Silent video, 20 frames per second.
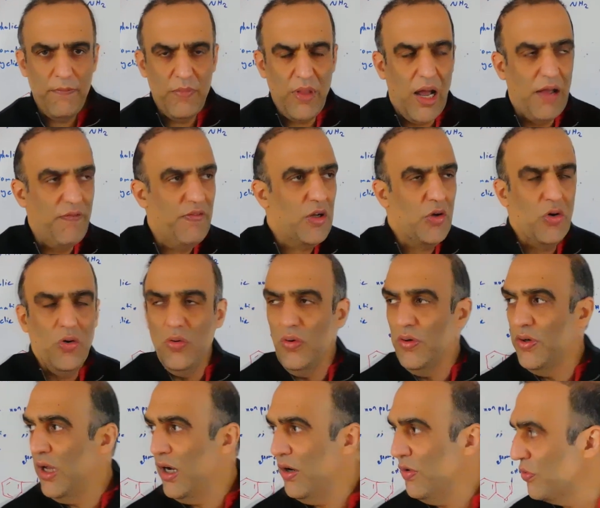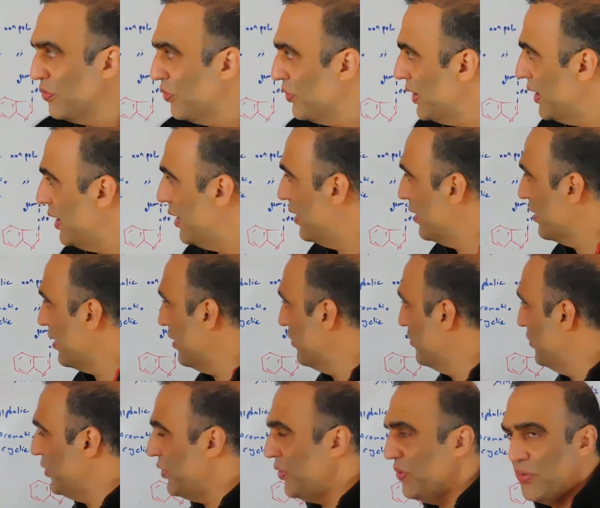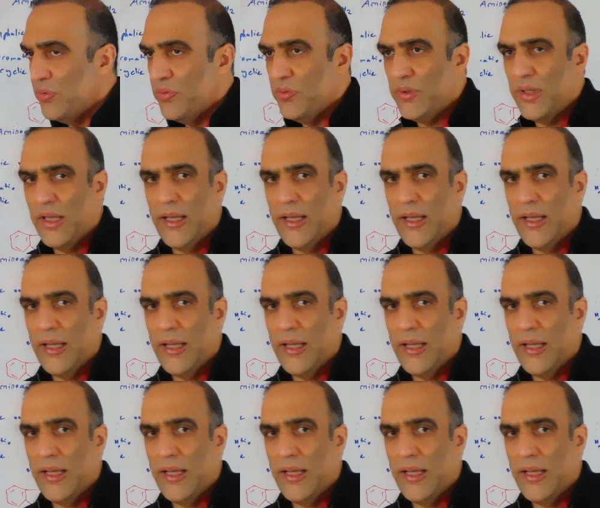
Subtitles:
I will go now to continue to